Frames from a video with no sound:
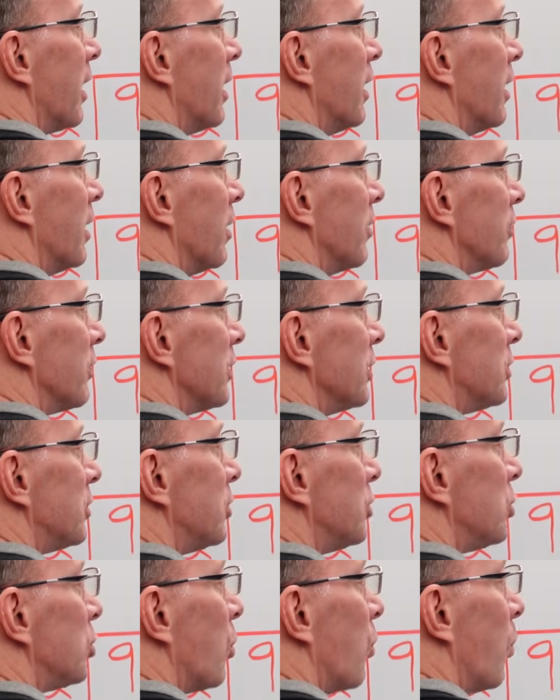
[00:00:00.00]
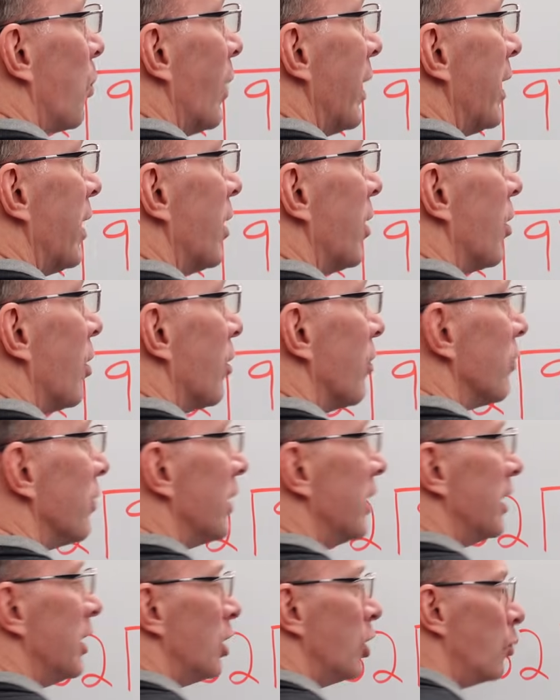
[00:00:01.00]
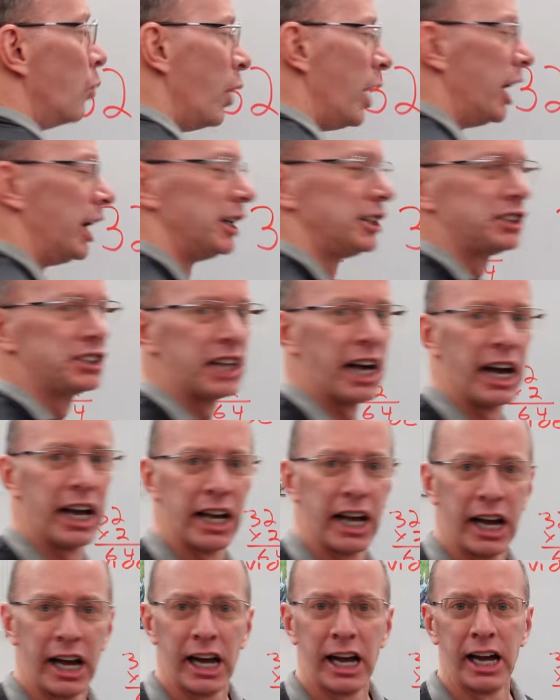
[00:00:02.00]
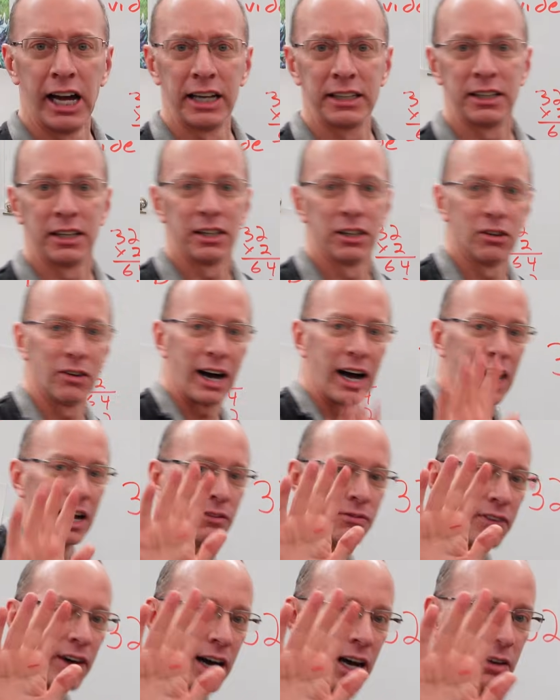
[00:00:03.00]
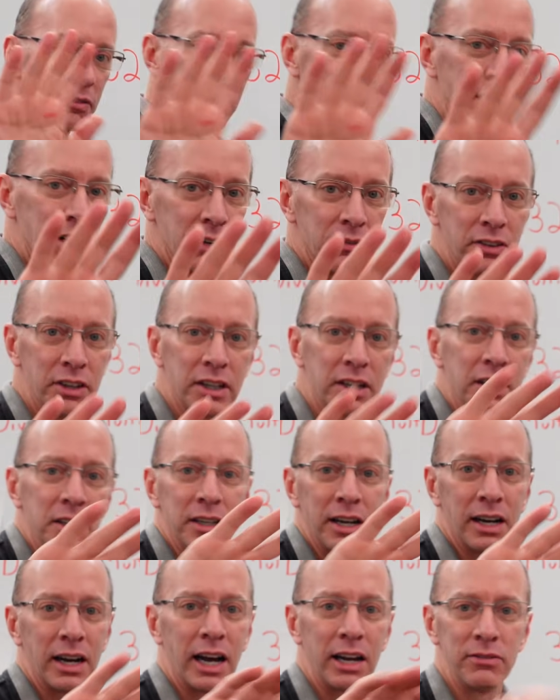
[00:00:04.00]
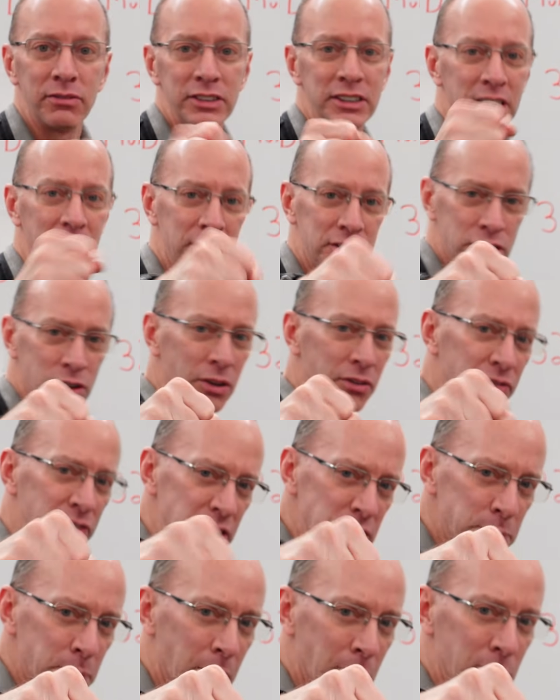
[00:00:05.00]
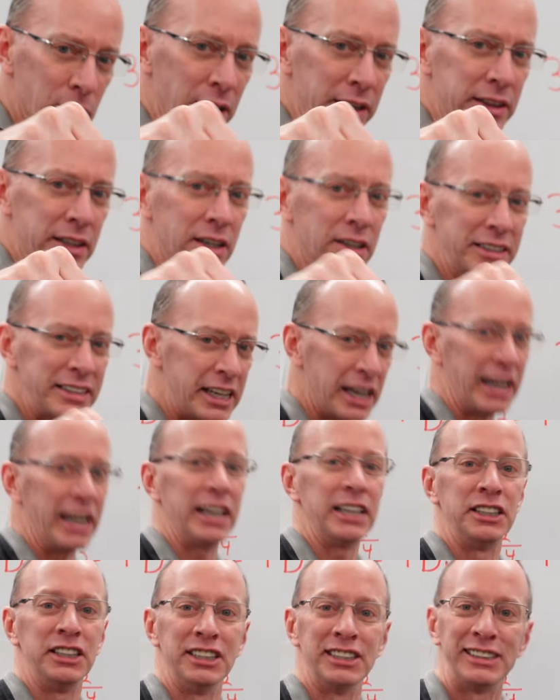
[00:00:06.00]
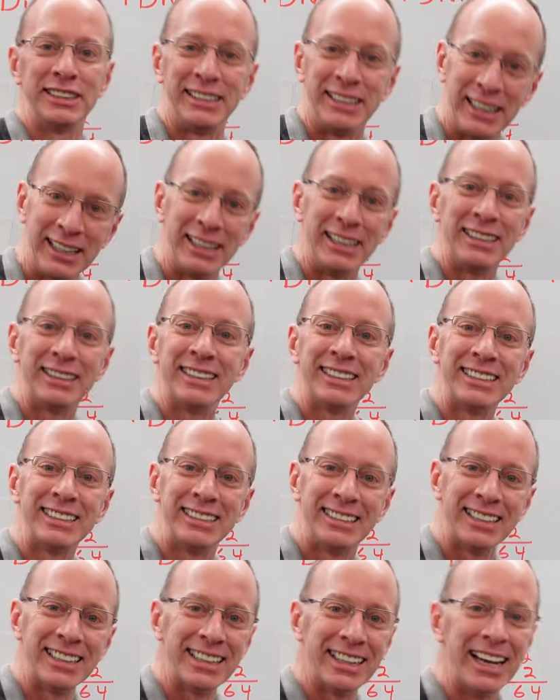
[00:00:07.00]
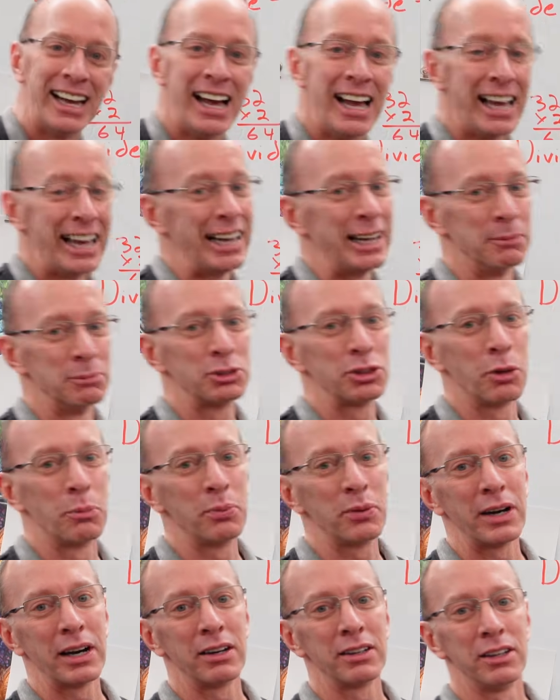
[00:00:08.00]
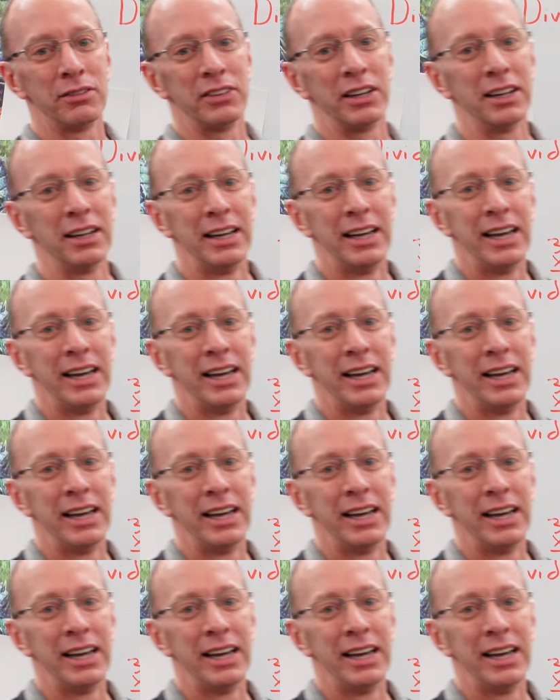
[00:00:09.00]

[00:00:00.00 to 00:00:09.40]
of 12. We did it! Little high five there if you can. Do a fist bump right there. Yeah, you did it. You did it. Hey, I'm so proud of you.